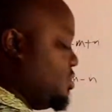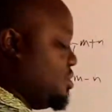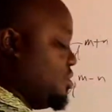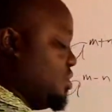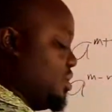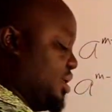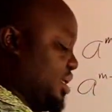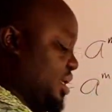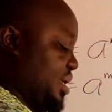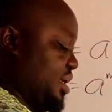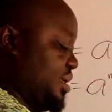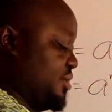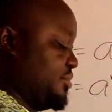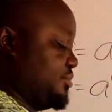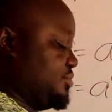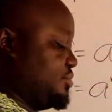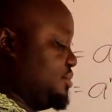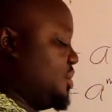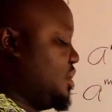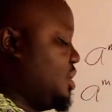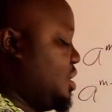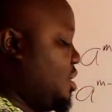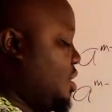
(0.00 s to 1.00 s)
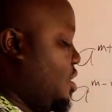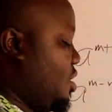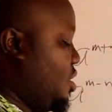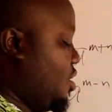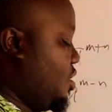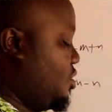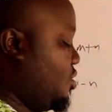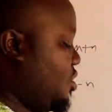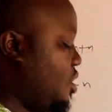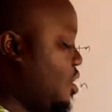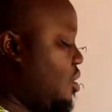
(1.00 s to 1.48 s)
Okay?
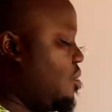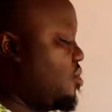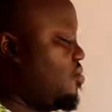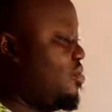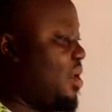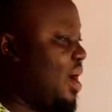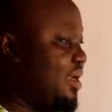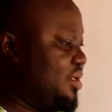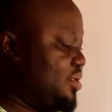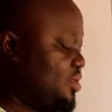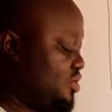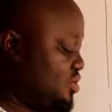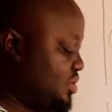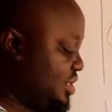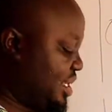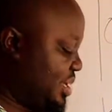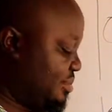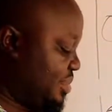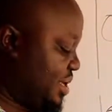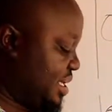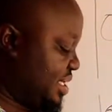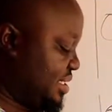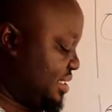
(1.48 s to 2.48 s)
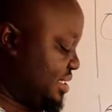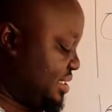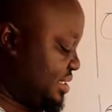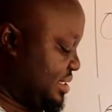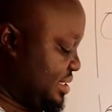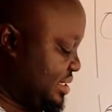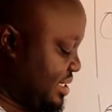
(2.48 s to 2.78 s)
Log 1 to the base